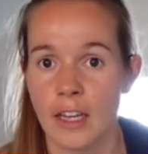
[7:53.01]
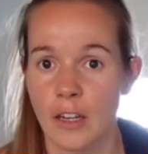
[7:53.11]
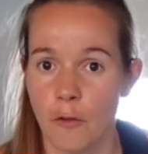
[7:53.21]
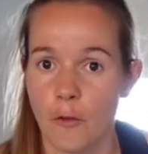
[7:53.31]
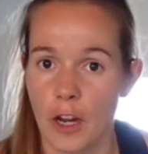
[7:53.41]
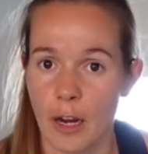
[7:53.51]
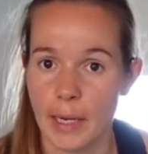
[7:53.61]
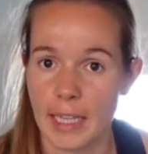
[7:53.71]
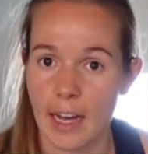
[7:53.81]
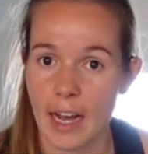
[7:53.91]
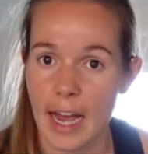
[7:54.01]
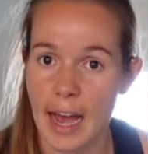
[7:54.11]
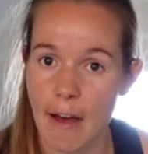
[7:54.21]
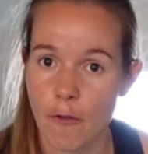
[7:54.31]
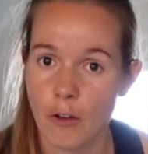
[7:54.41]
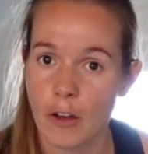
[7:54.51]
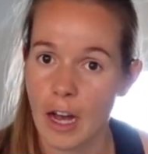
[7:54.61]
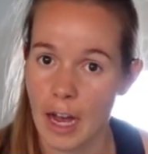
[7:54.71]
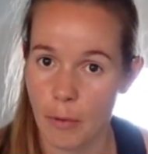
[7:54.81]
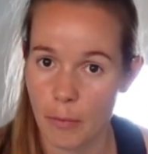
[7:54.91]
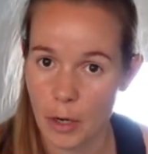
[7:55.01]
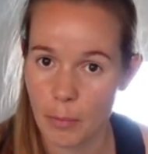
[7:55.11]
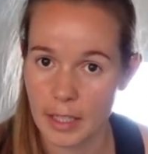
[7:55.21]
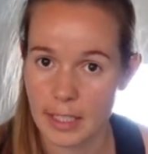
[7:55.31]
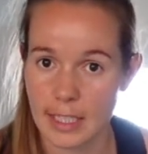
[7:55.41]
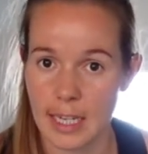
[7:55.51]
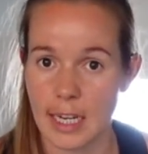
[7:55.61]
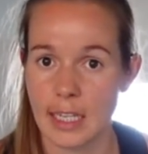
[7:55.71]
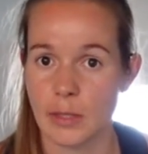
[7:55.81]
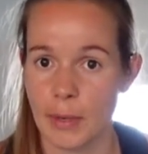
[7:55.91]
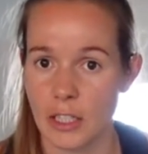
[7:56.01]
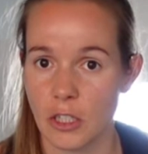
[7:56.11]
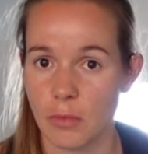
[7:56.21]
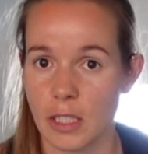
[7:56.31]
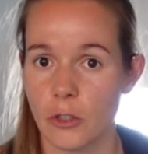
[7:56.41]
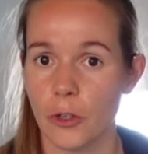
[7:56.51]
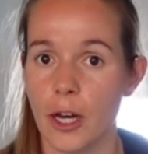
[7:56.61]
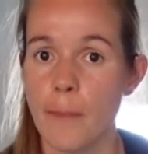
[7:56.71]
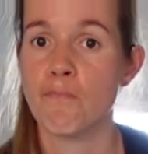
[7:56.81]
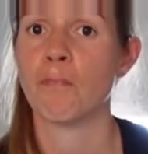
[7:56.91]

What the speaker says: confirming that I have hypermobility spectrum disorder.